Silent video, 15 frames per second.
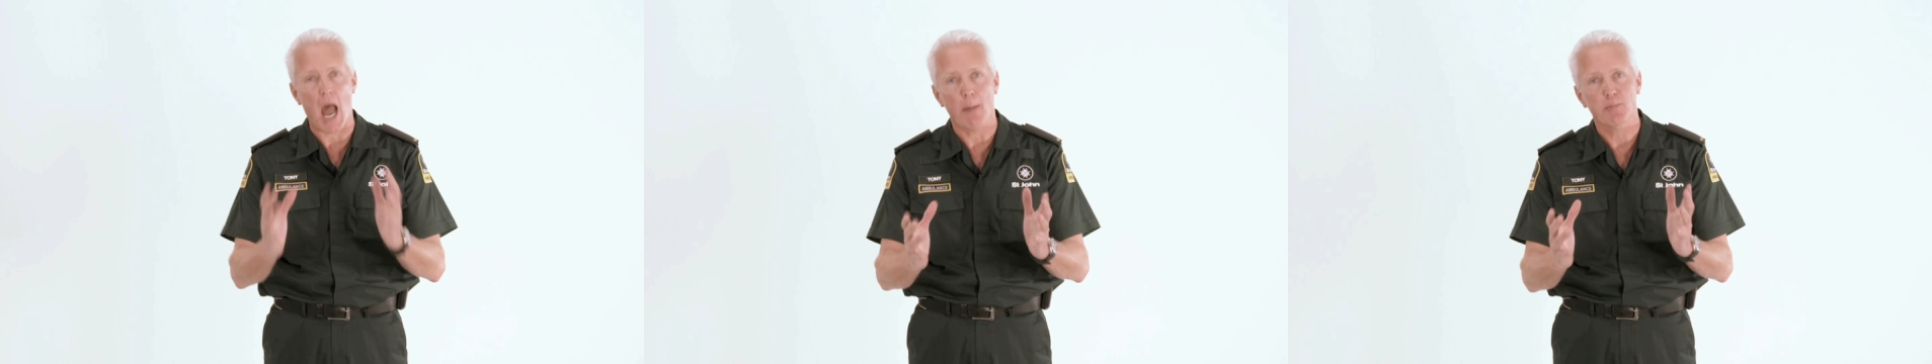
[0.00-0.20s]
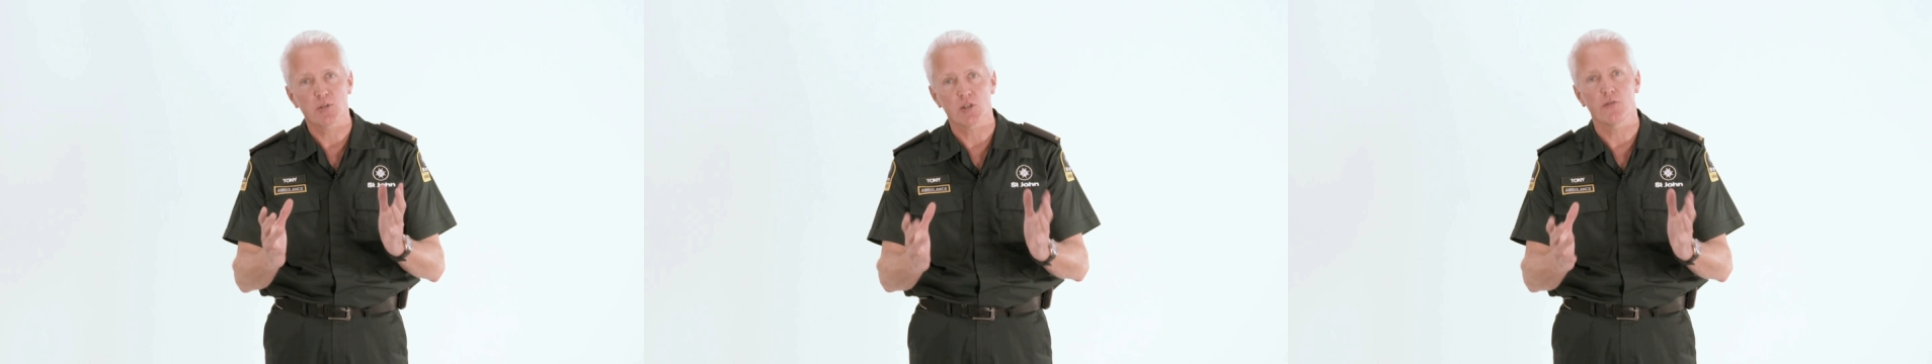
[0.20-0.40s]

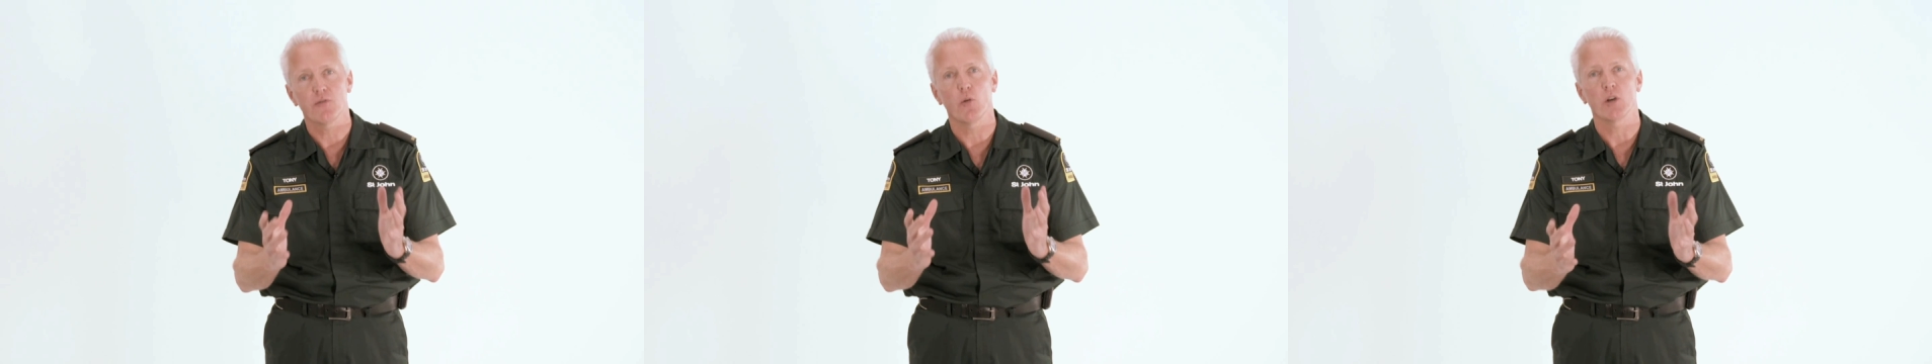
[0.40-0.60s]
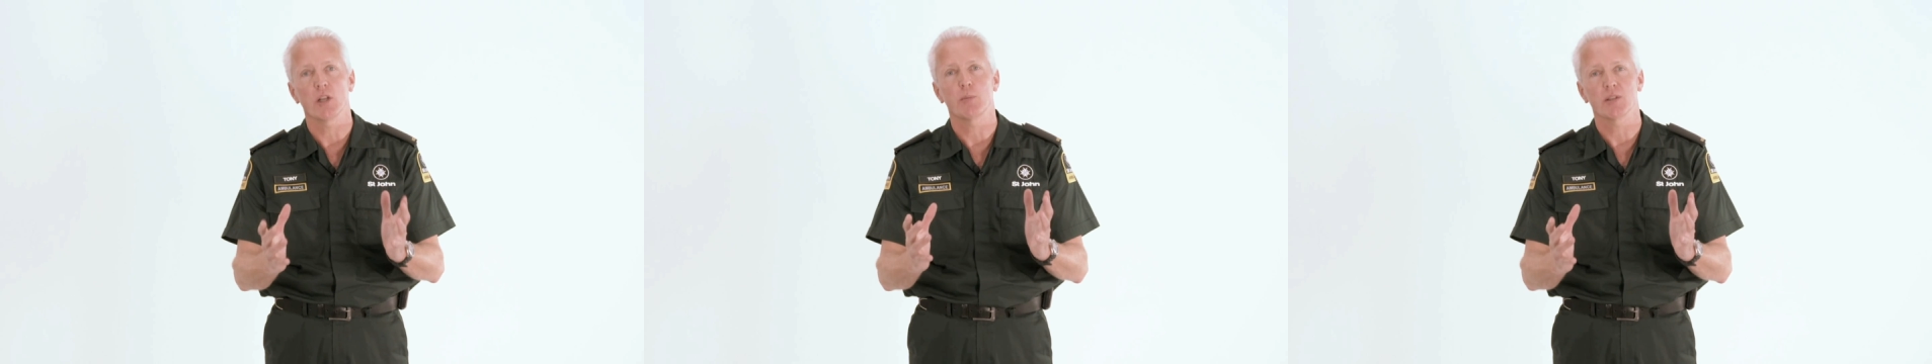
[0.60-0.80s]
up to
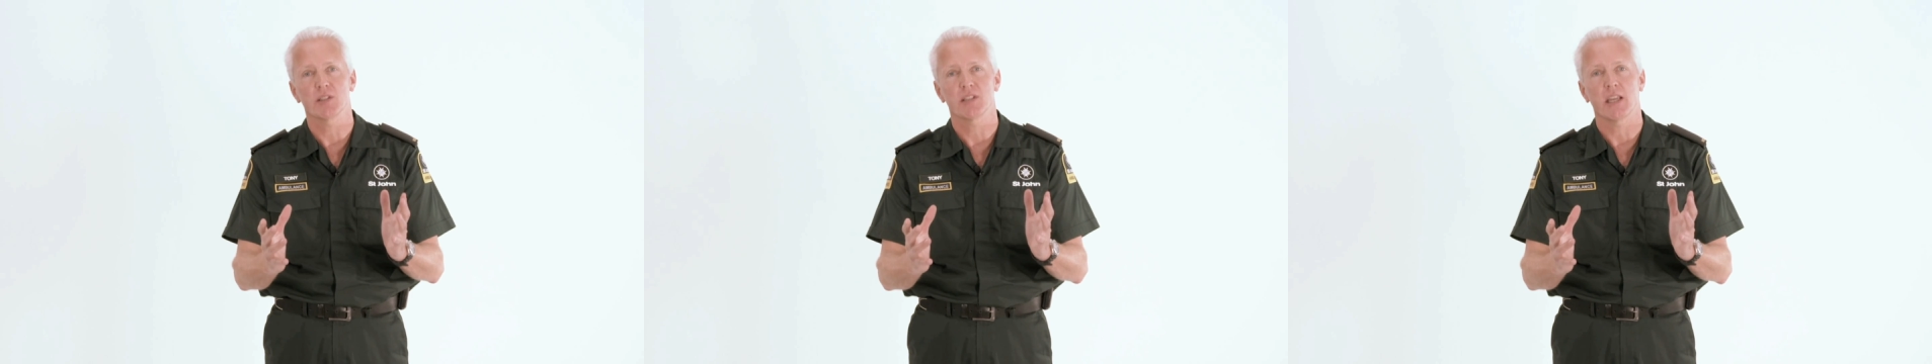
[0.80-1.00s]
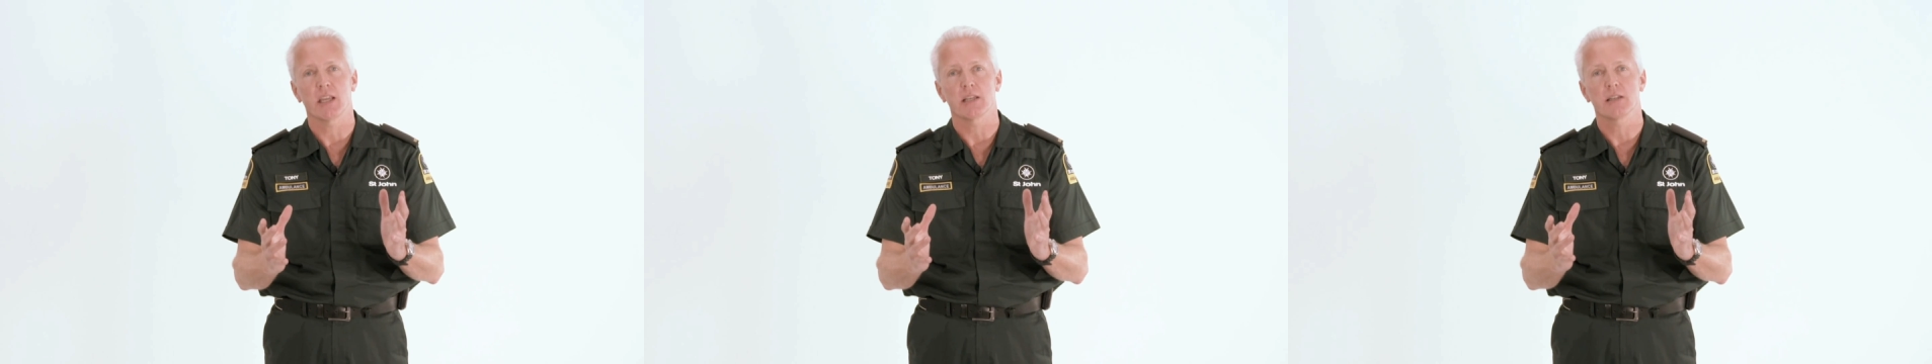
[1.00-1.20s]

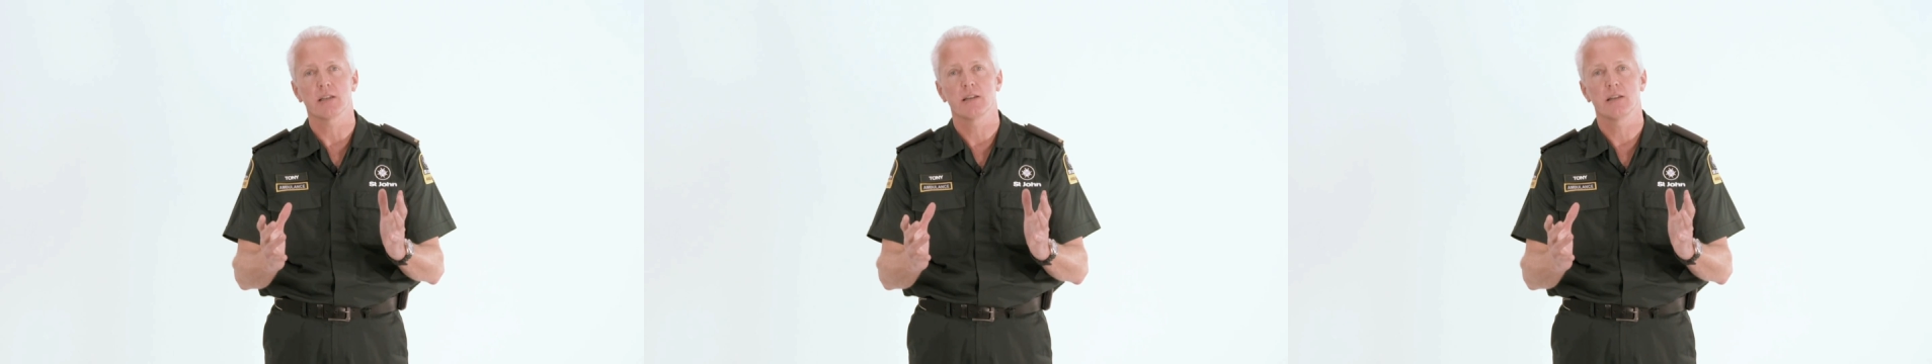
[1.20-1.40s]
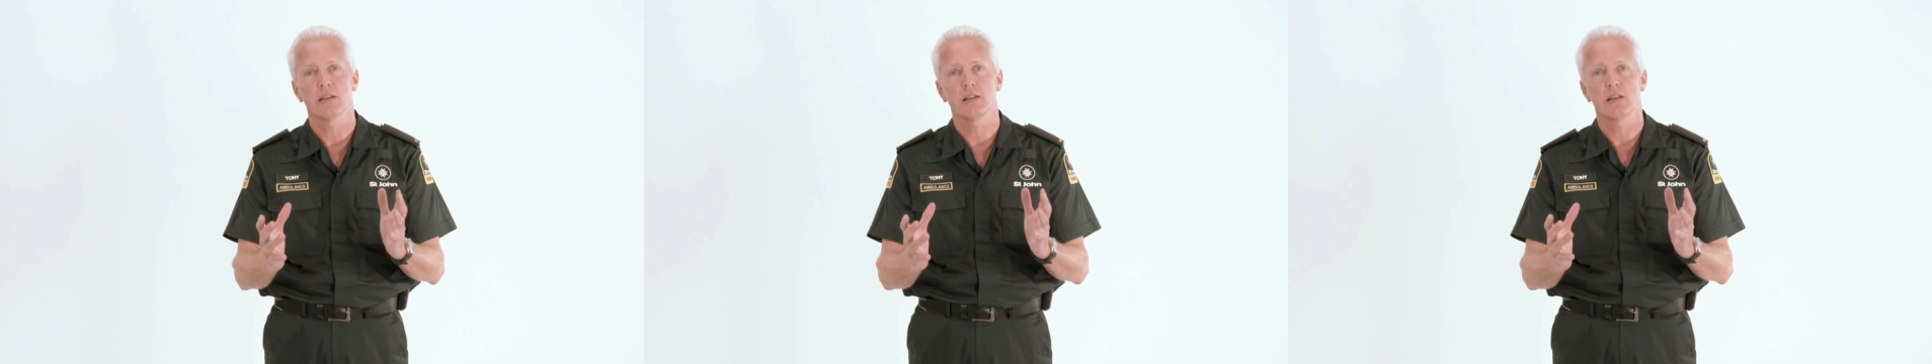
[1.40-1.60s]
40%.
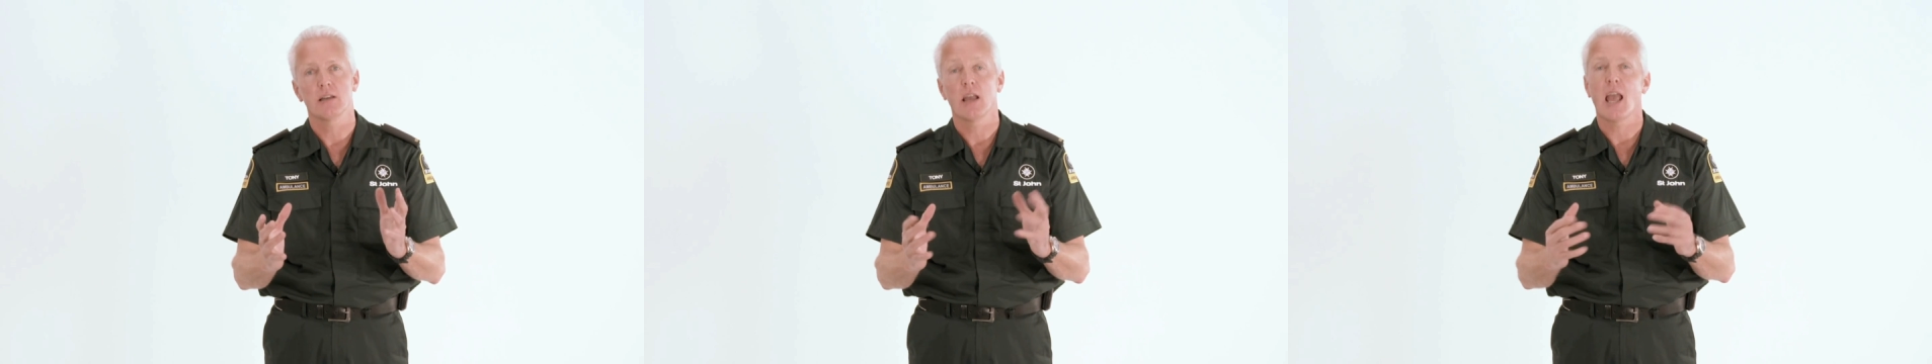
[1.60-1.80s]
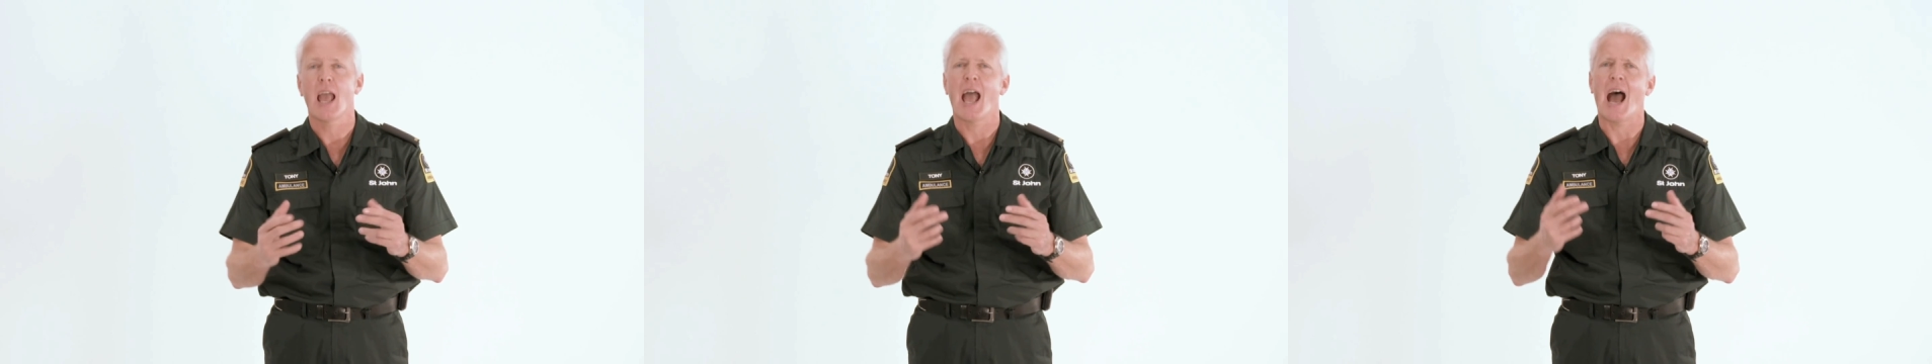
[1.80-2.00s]

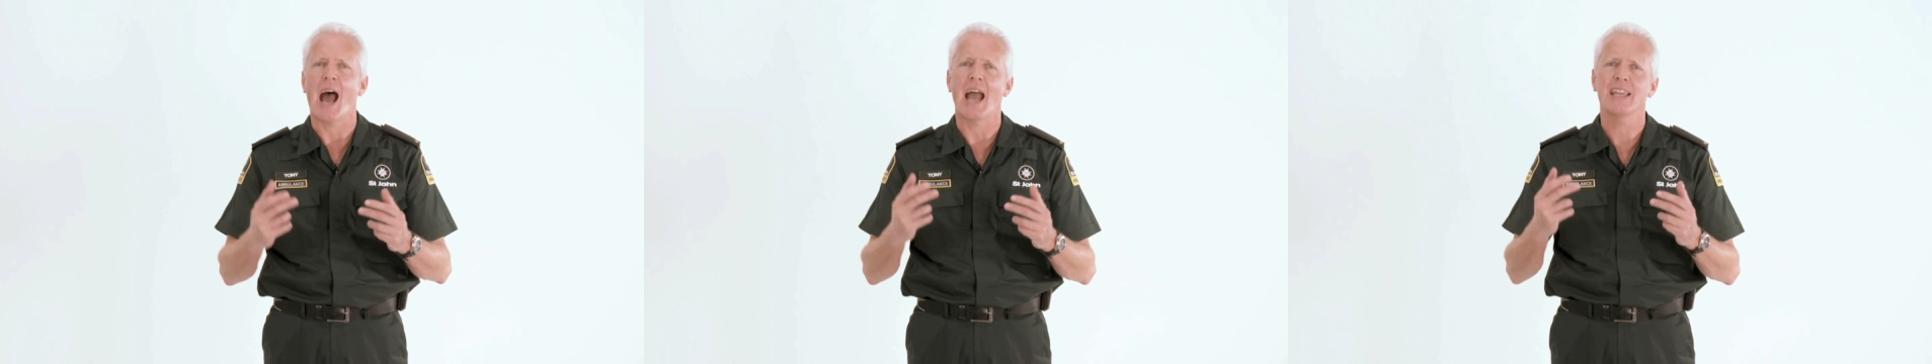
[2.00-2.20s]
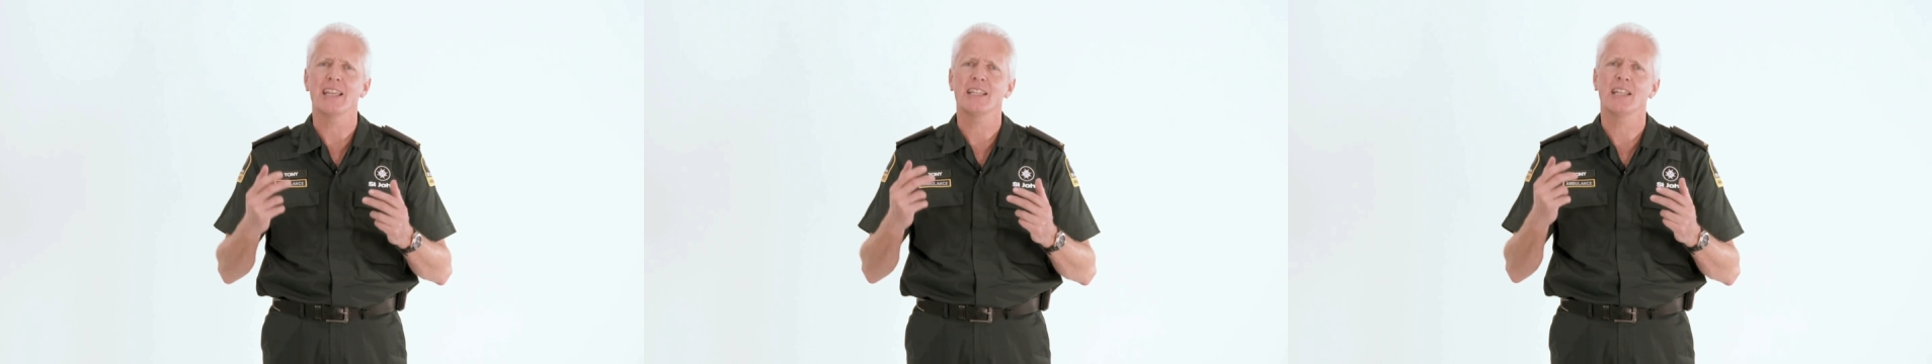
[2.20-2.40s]

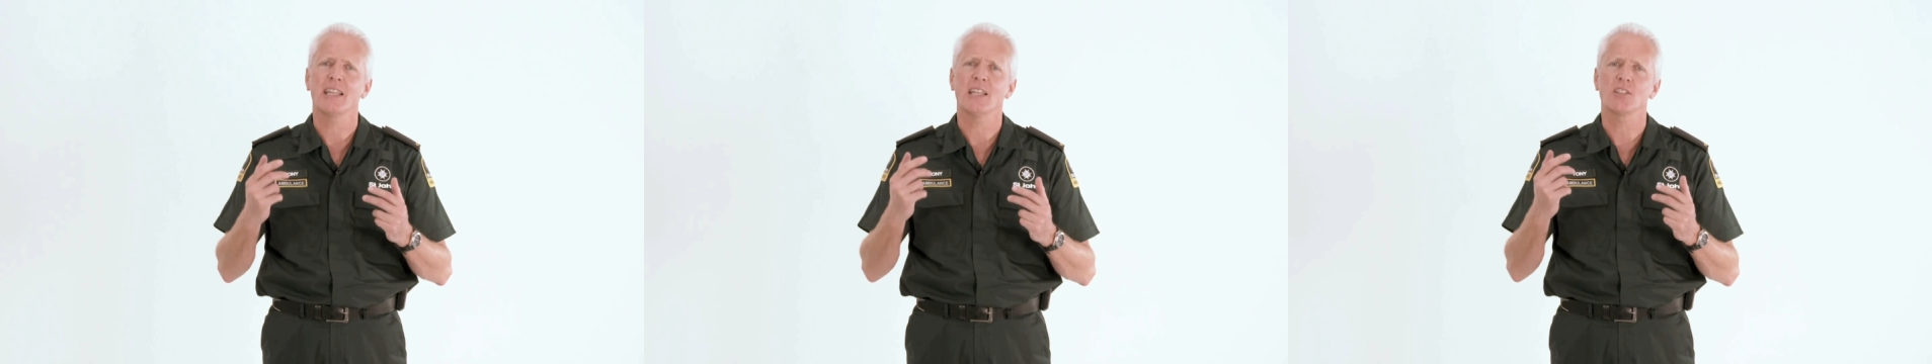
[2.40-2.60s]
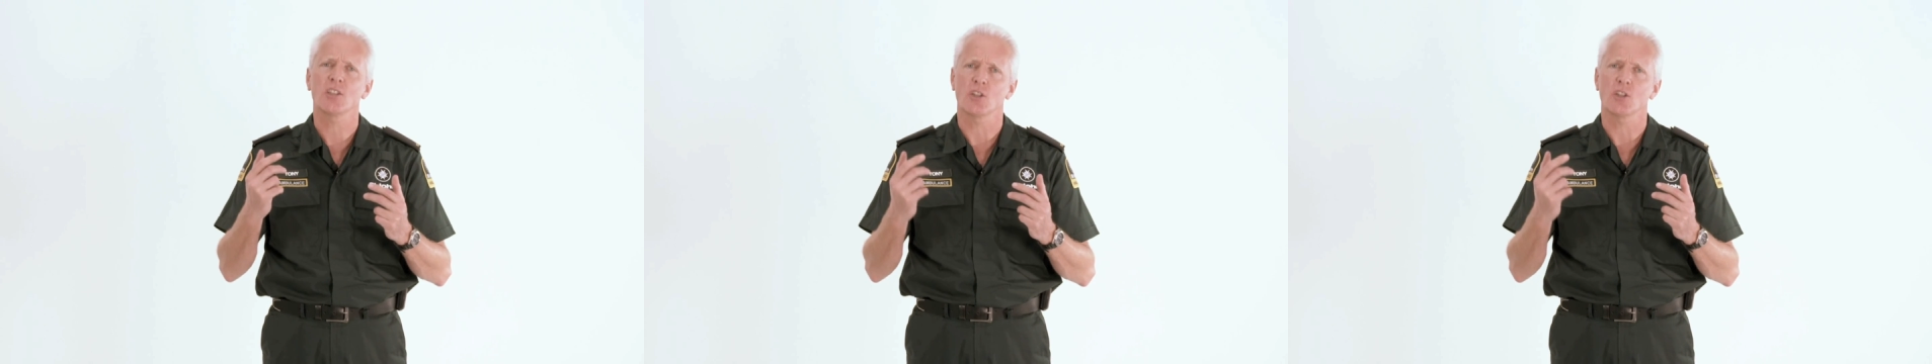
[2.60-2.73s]
AEDs